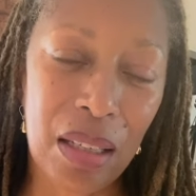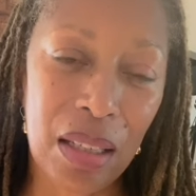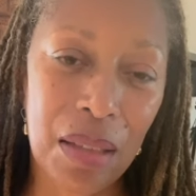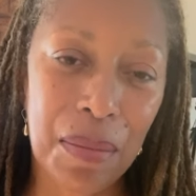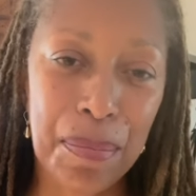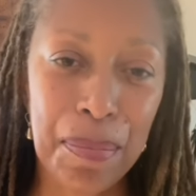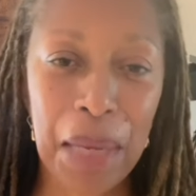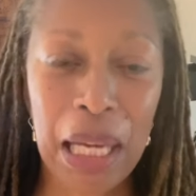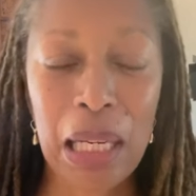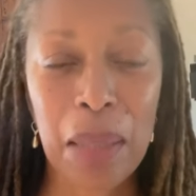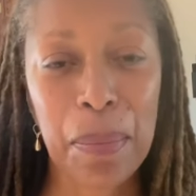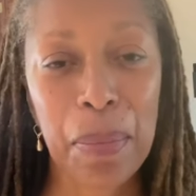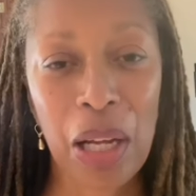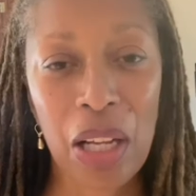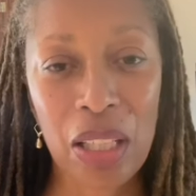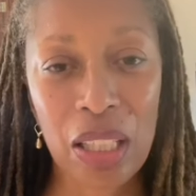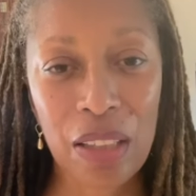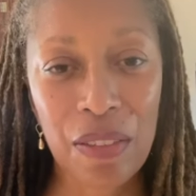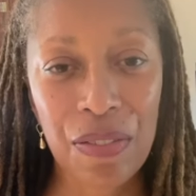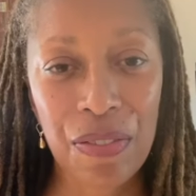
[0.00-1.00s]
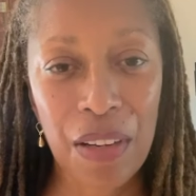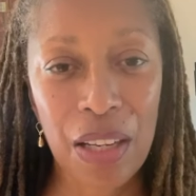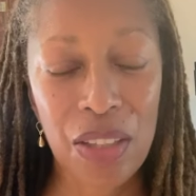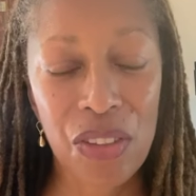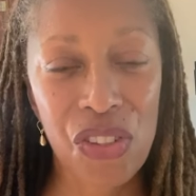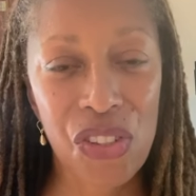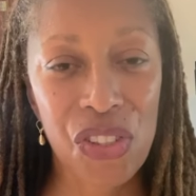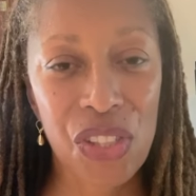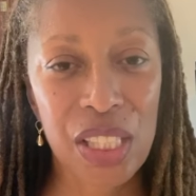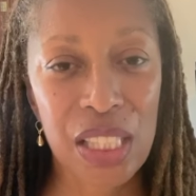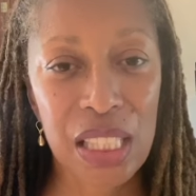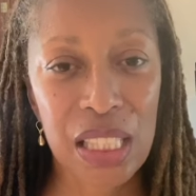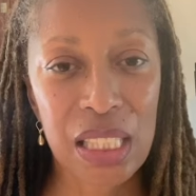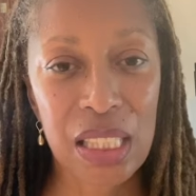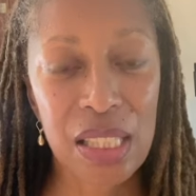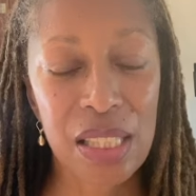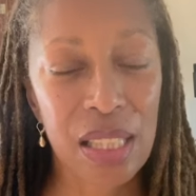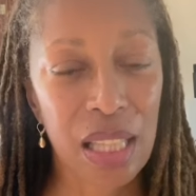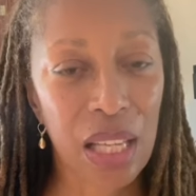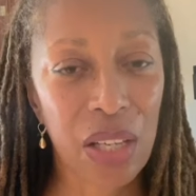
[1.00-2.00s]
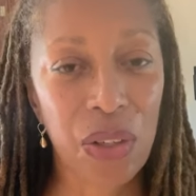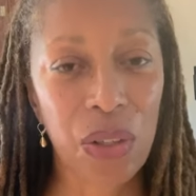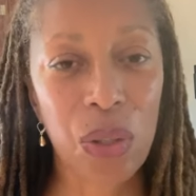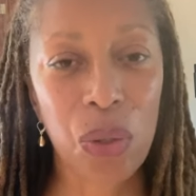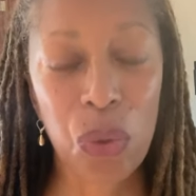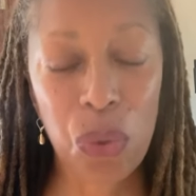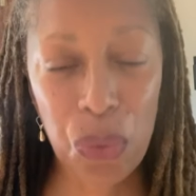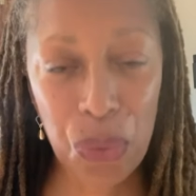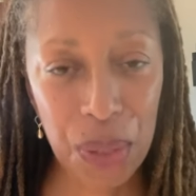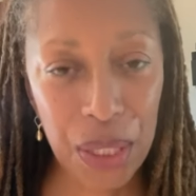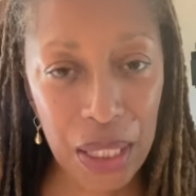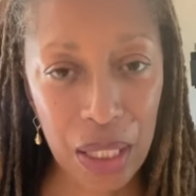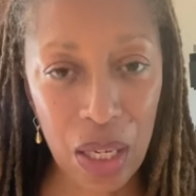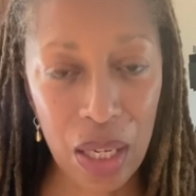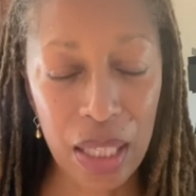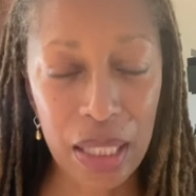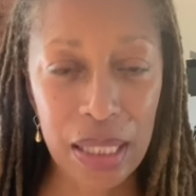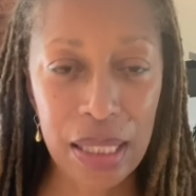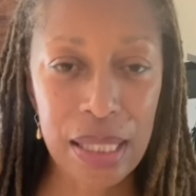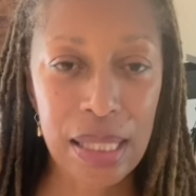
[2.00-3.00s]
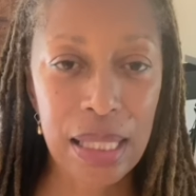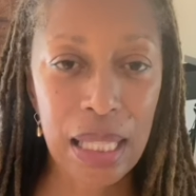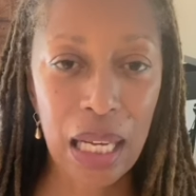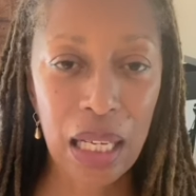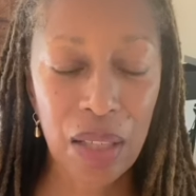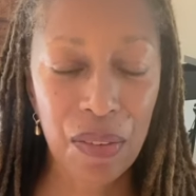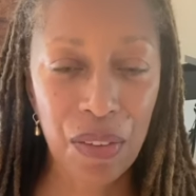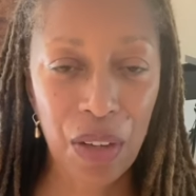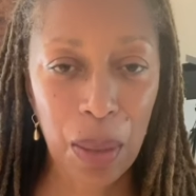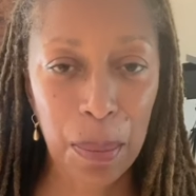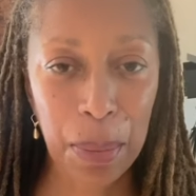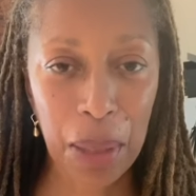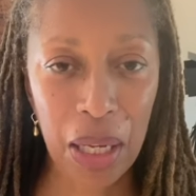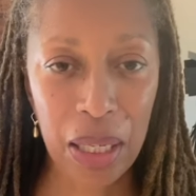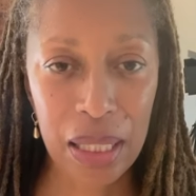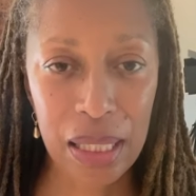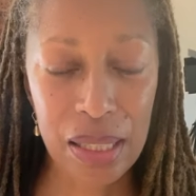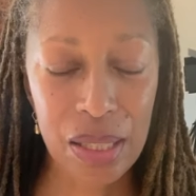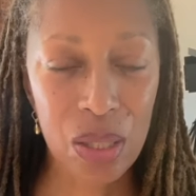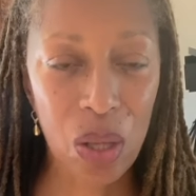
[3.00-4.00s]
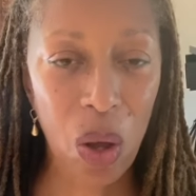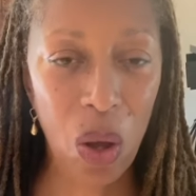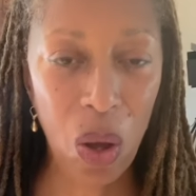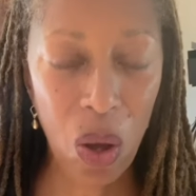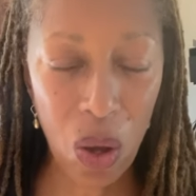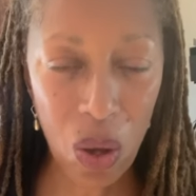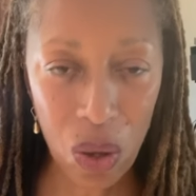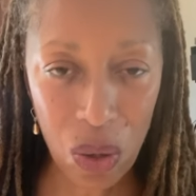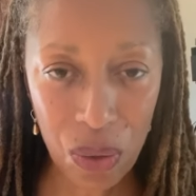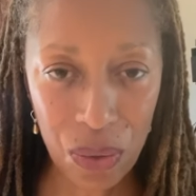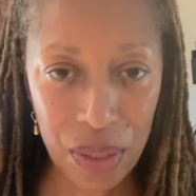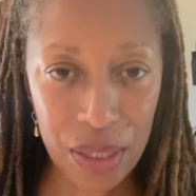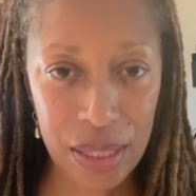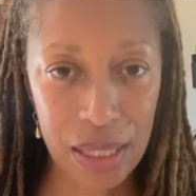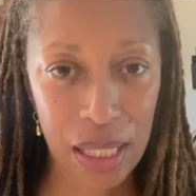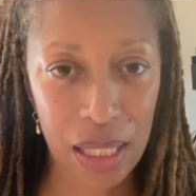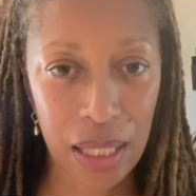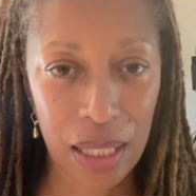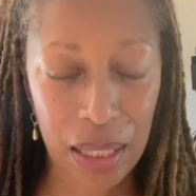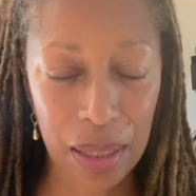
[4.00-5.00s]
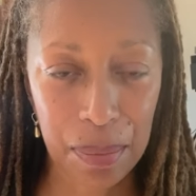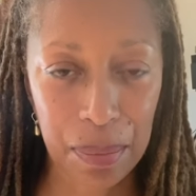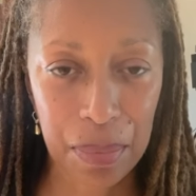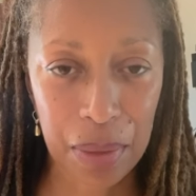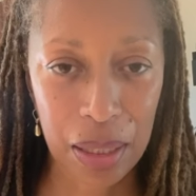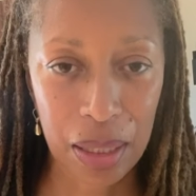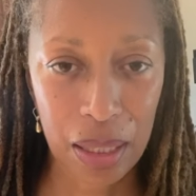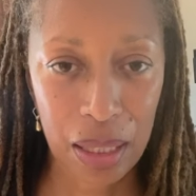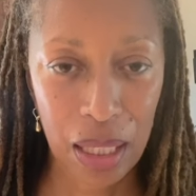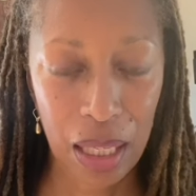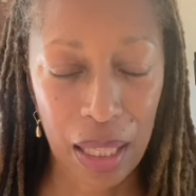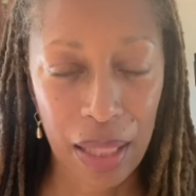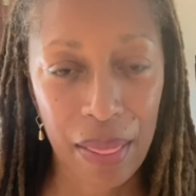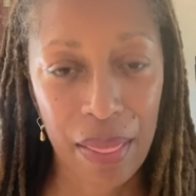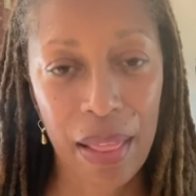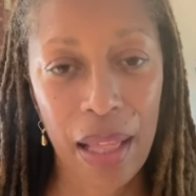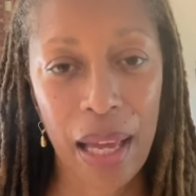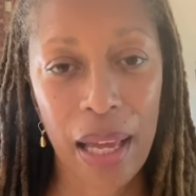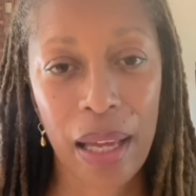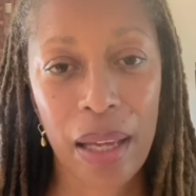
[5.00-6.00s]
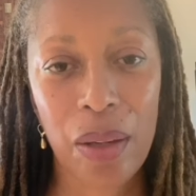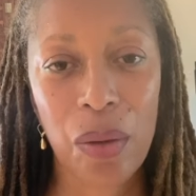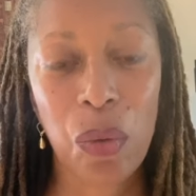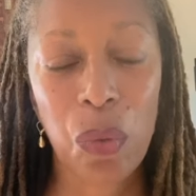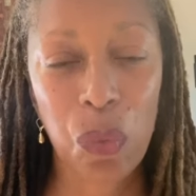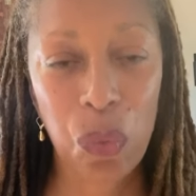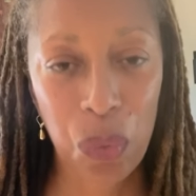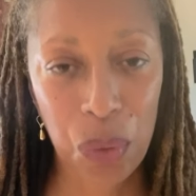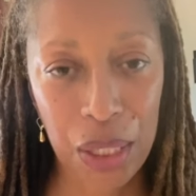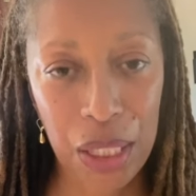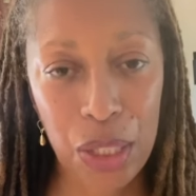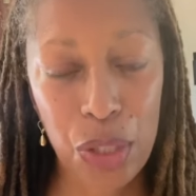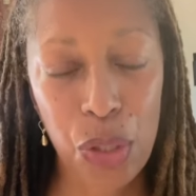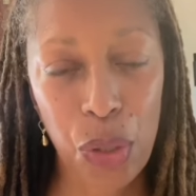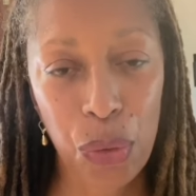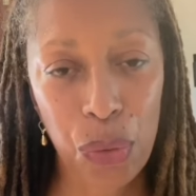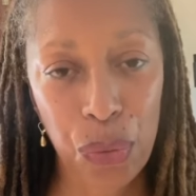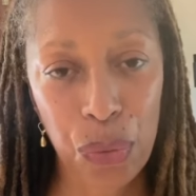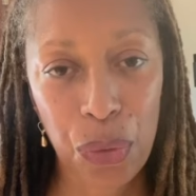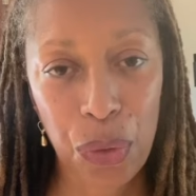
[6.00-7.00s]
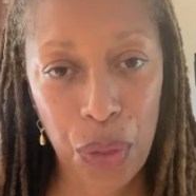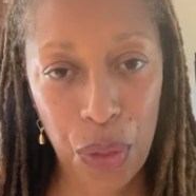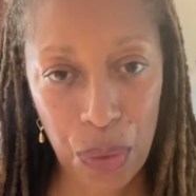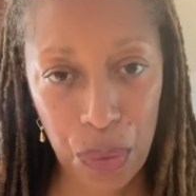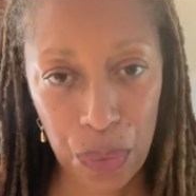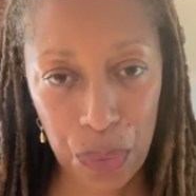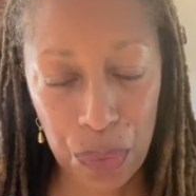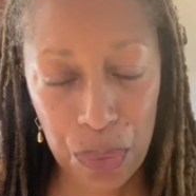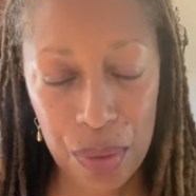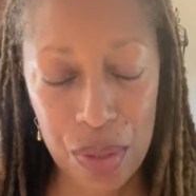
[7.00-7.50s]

metabolic functions that are going on inside of our bodies all the time that we don't know.